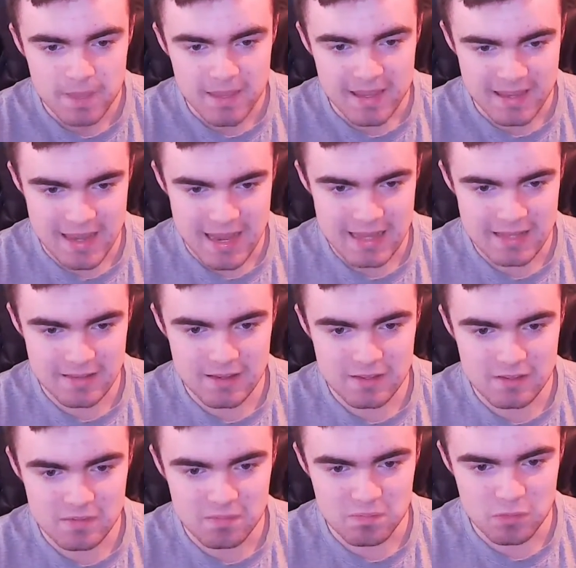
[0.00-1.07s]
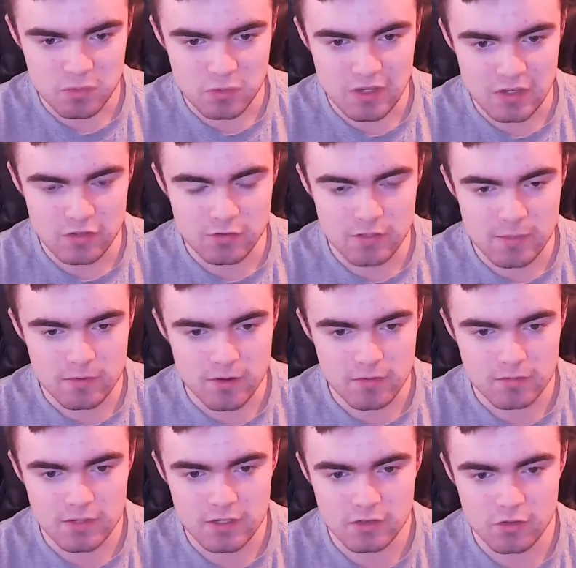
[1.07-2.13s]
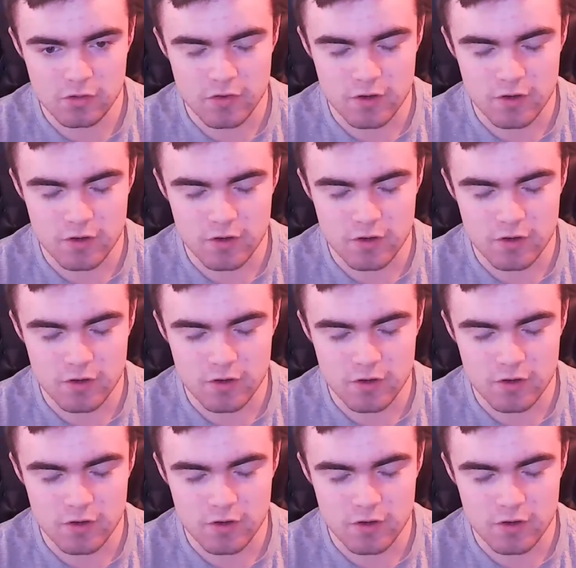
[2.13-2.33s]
Again, these two teams aren't really too